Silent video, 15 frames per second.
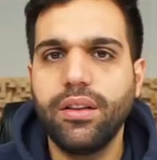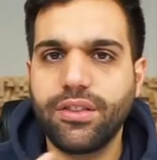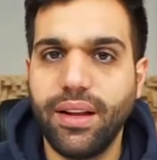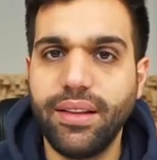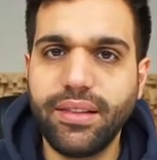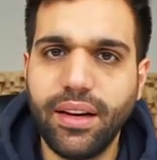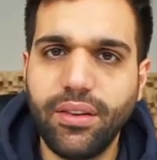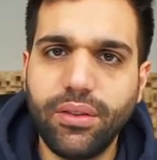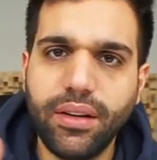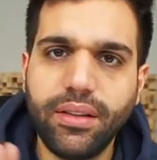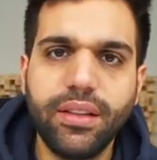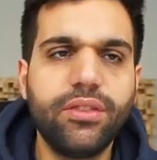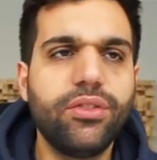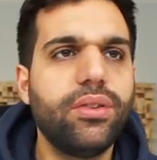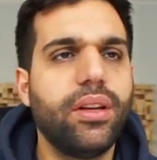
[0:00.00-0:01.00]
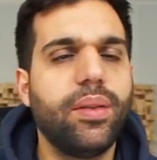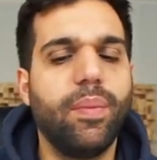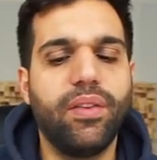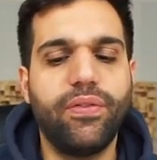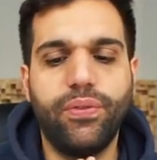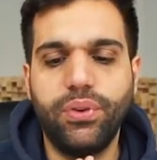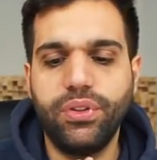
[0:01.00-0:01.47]
So let's get right into it.
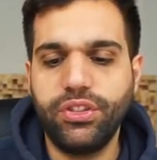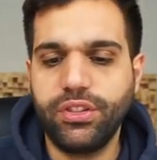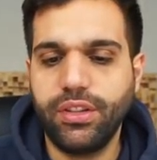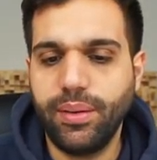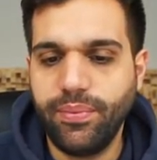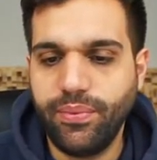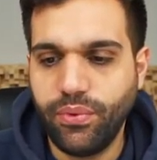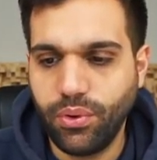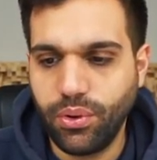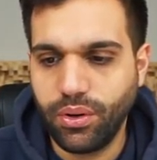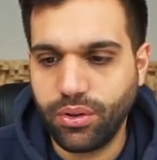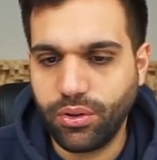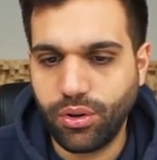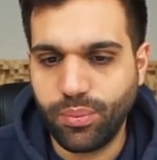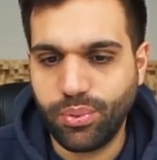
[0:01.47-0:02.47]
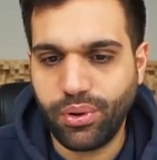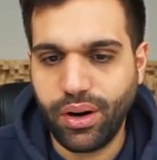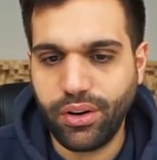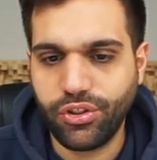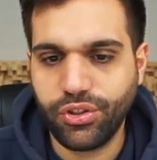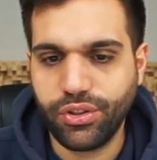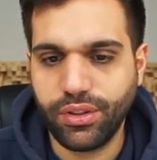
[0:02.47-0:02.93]
My first tip for
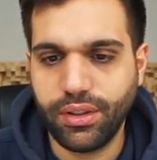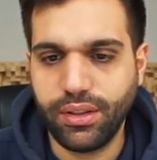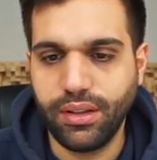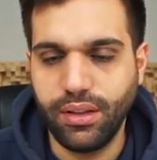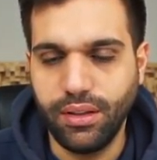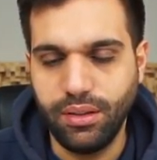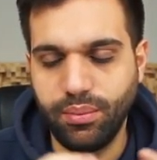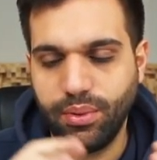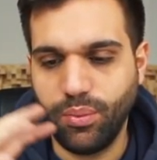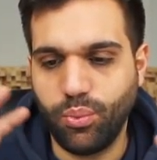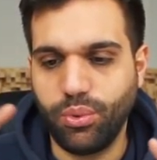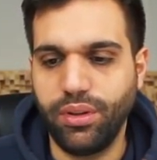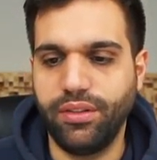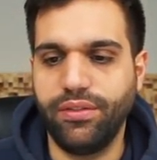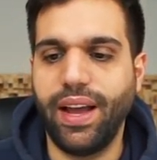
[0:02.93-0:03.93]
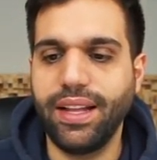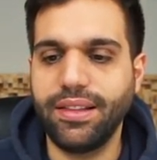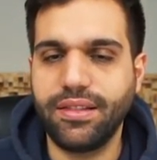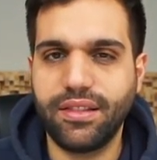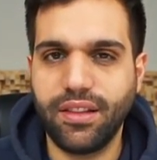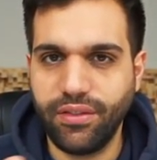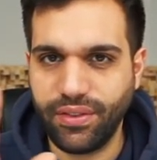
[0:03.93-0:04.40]
compression, the little bit more
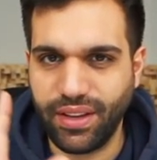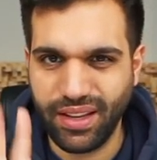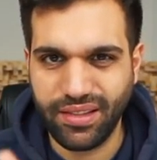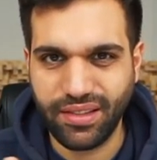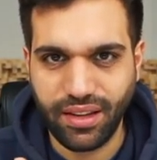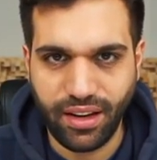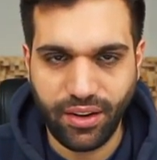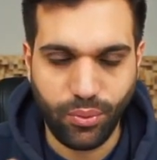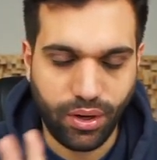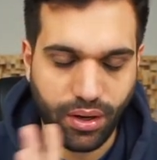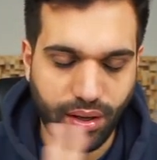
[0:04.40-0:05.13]
advanced stuff. Yesterday we